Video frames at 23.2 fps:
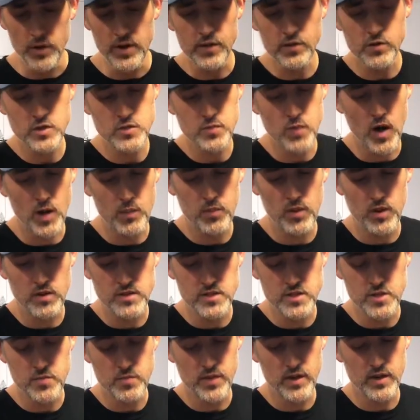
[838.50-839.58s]
reading your spark
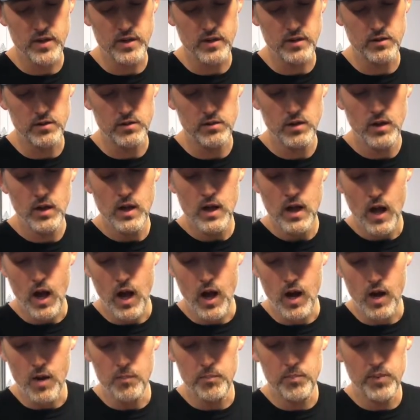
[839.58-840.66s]
plugs is a big deal.
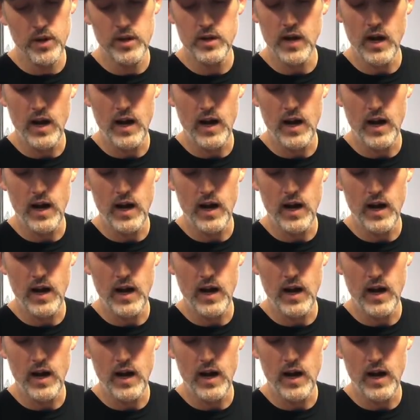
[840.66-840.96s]
Um, but